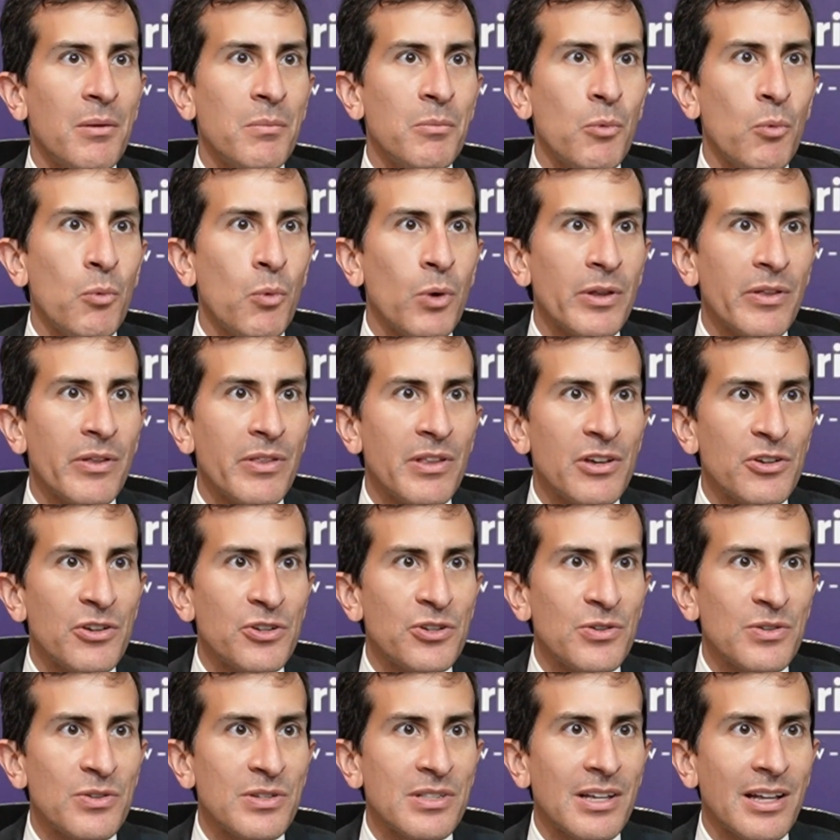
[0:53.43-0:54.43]
One of the
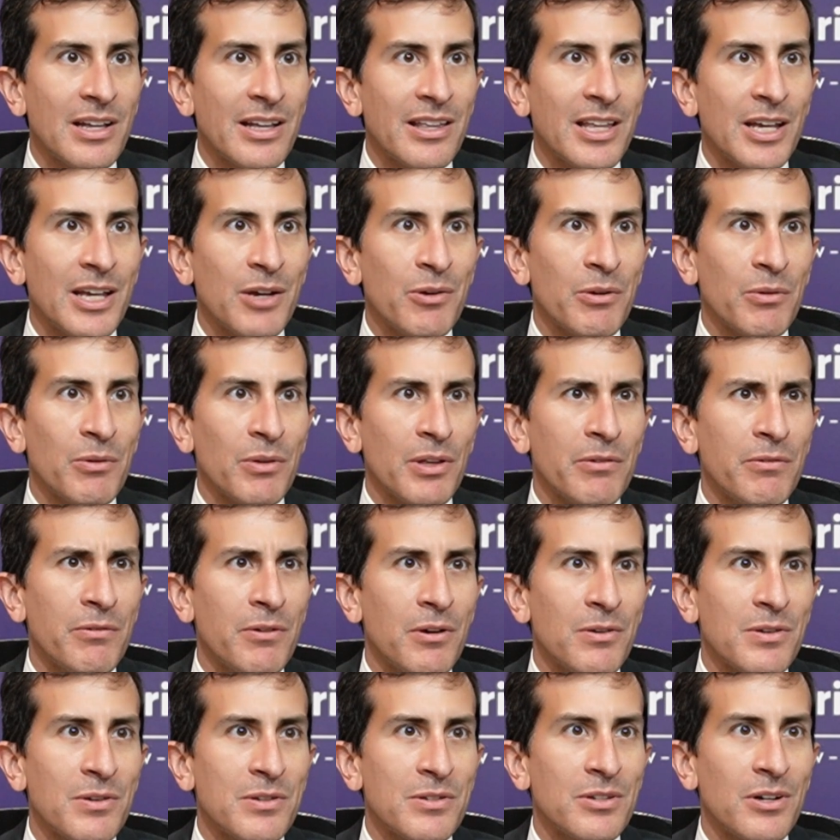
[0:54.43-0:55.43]
issues that I think we really
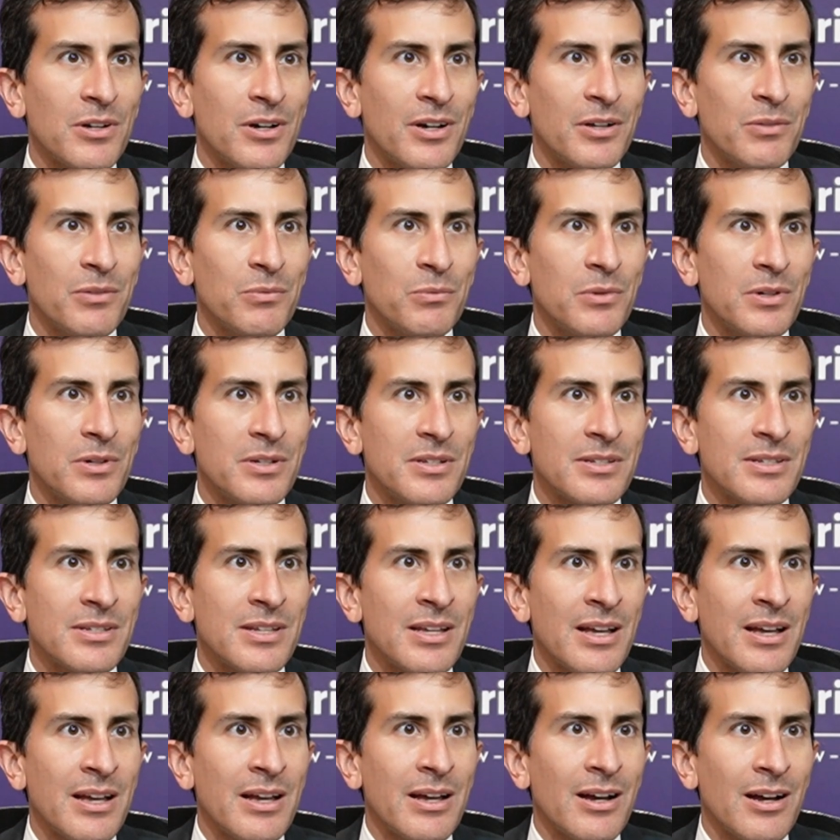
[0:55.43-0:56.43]
focused on
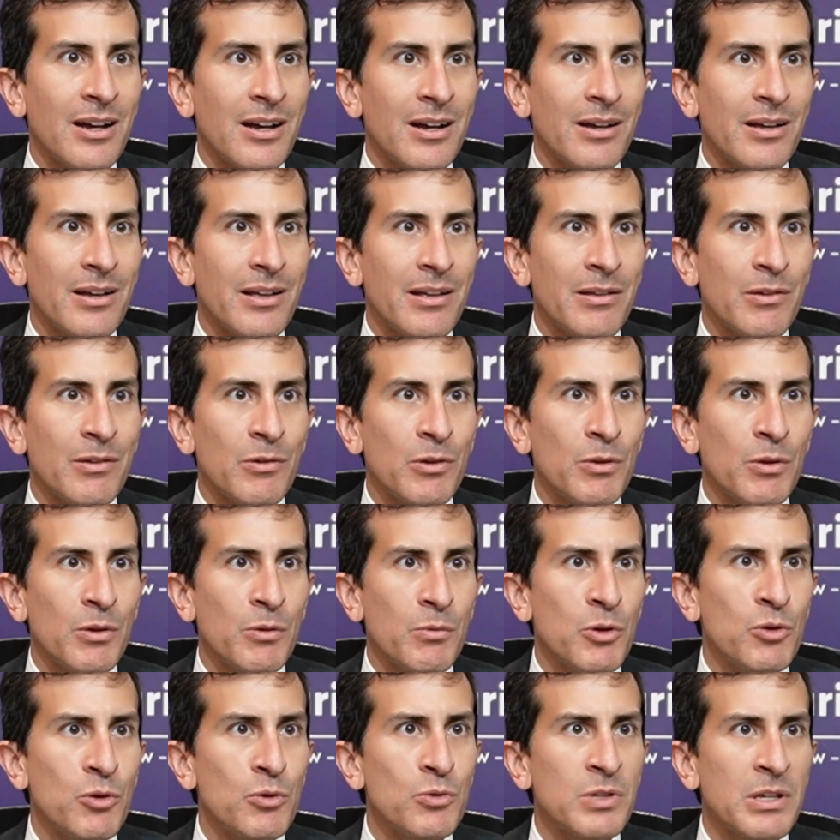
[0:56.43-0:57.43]
was
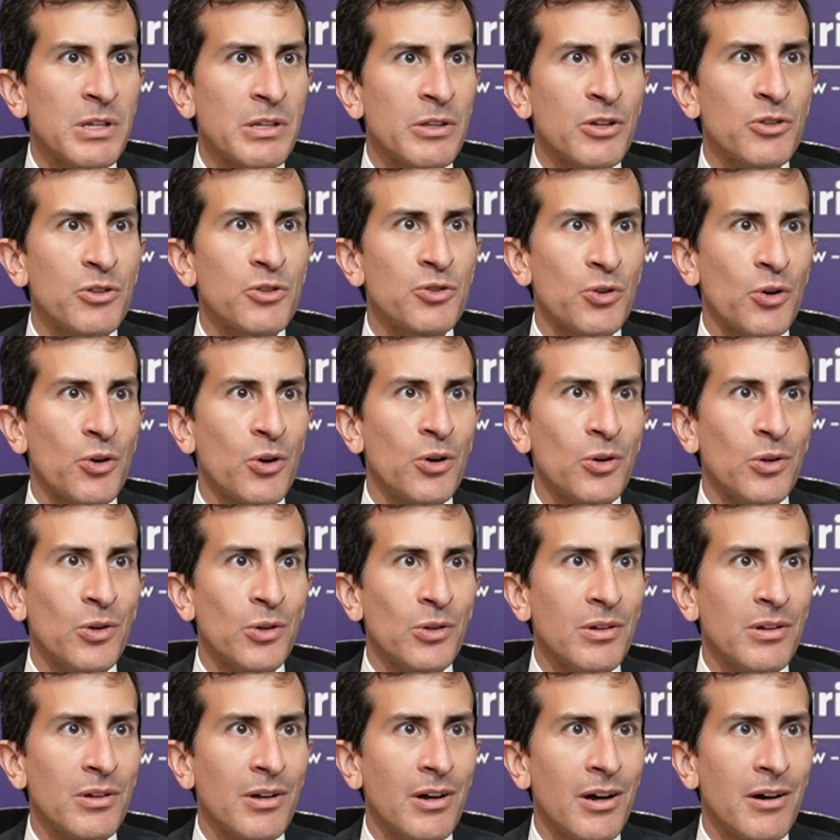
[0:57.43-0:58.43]
who's in
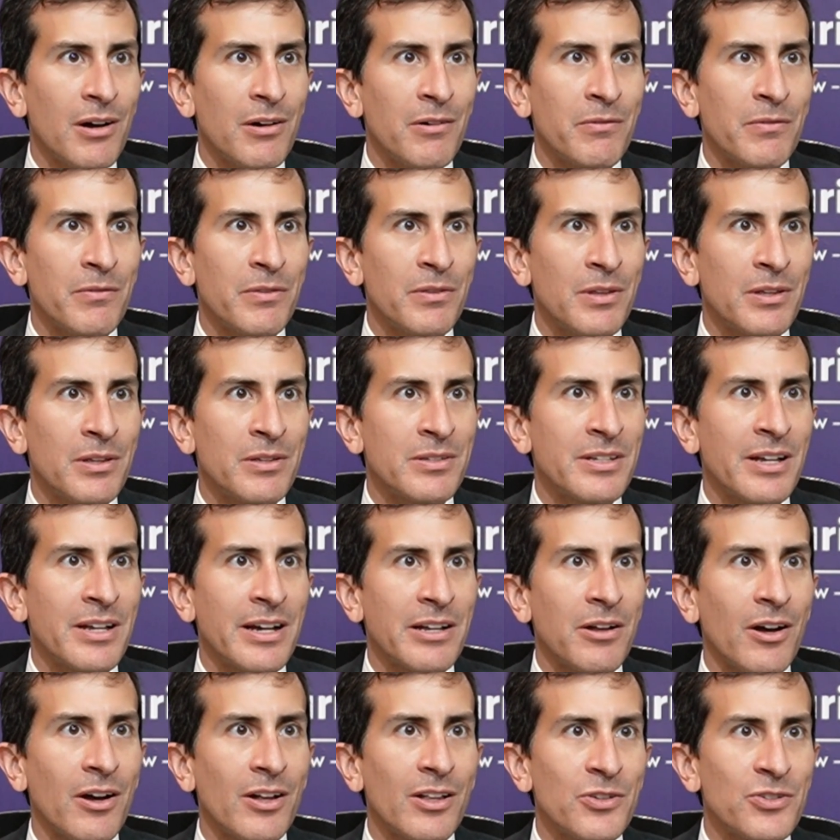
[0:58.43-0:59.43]
control of this
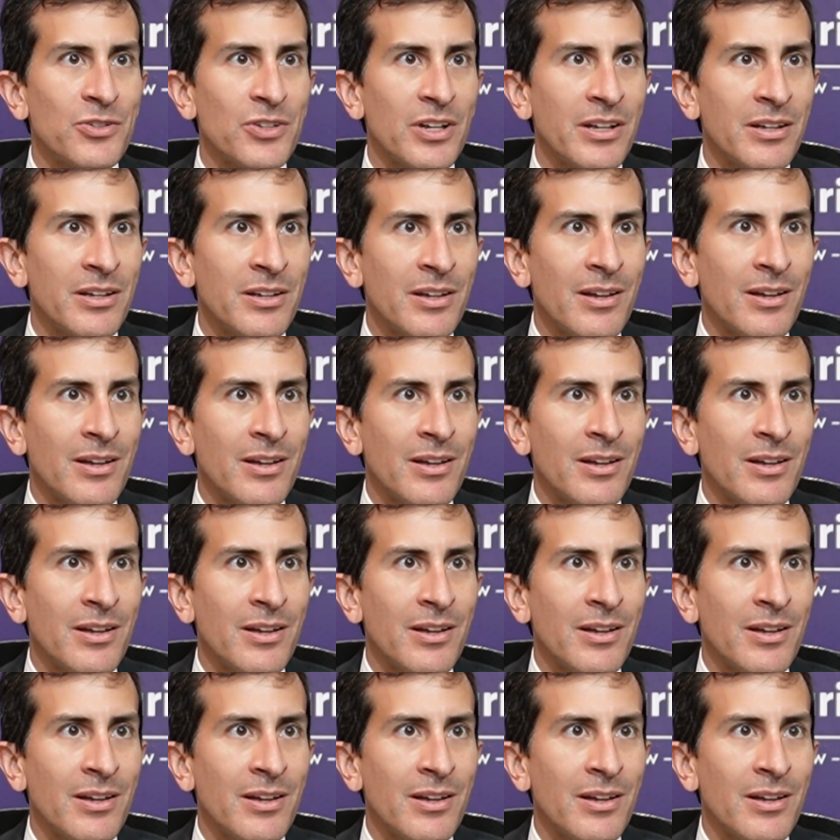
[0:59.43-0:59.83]
technology.